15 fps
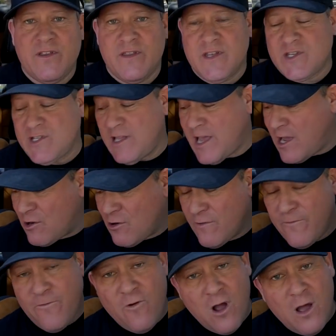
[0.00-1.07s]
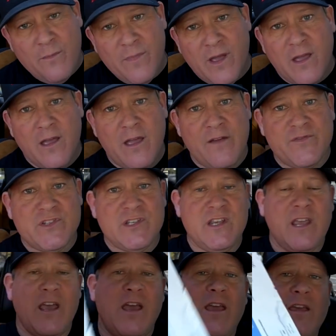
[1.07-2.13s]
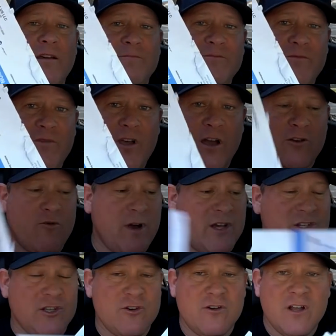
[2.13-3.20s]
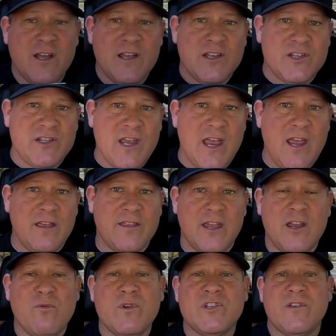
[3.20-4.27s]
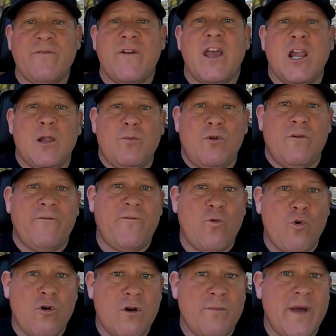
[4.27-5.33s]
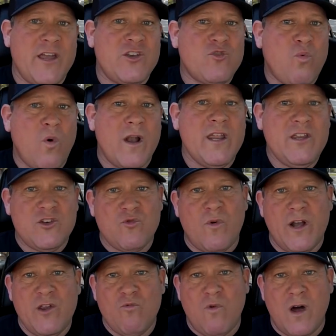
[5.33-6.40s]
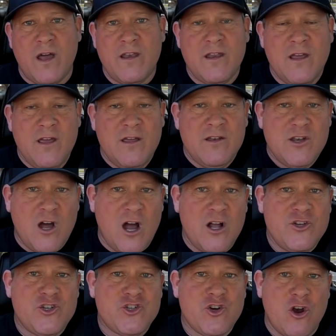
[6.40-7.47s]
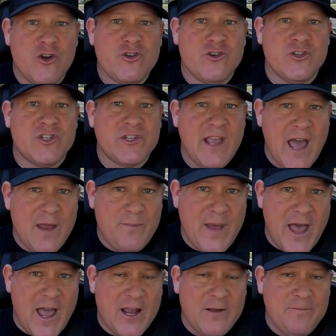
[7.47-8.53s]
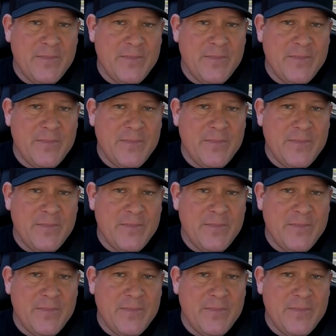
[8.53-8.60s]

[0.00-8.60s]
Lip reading: this letter from FCA, Fiat Chrysler, saying that it was available for my 2021 Dodge Charger Scat Pack.